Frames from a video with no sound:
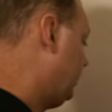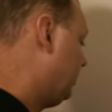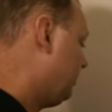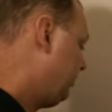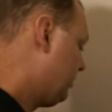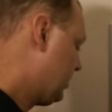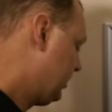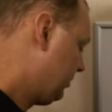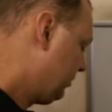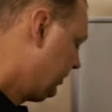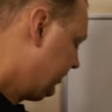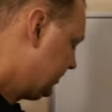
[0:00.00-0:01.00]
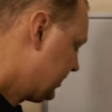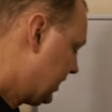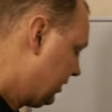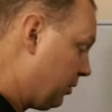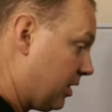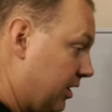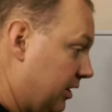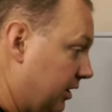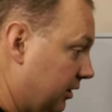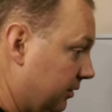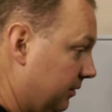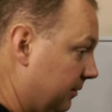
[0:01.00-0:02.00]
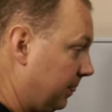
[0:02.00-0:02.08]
you know what we wanted, what we decided we want to do is